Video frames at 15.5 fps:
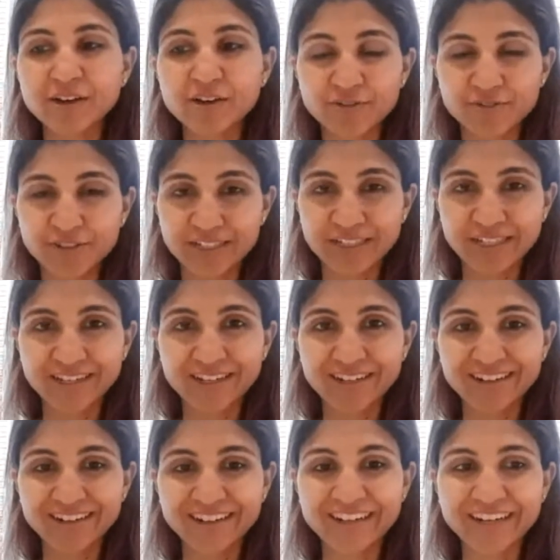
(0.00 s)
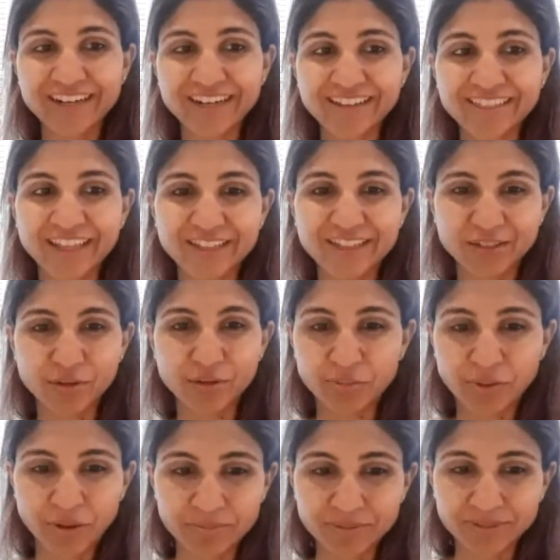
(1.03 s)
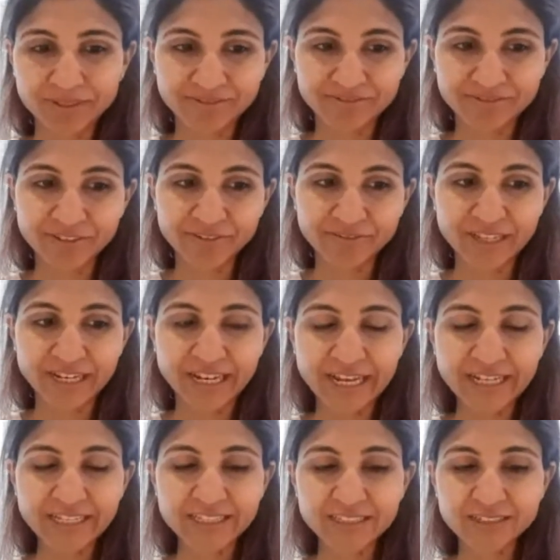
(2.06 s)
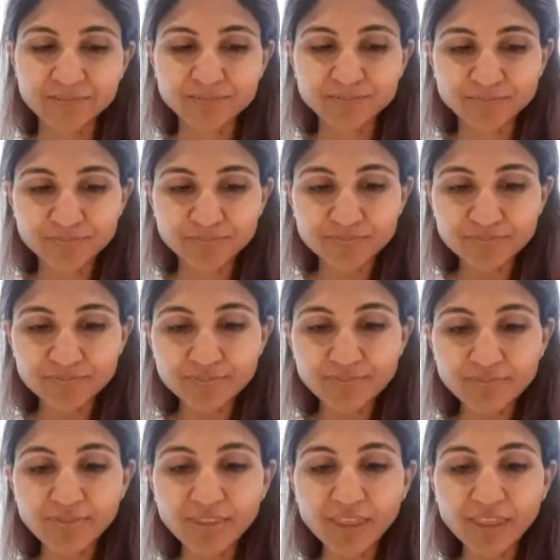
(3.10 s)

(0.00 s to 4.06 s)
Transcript: obviously, like, that's the whole purpose of, of the list. Uh-huh.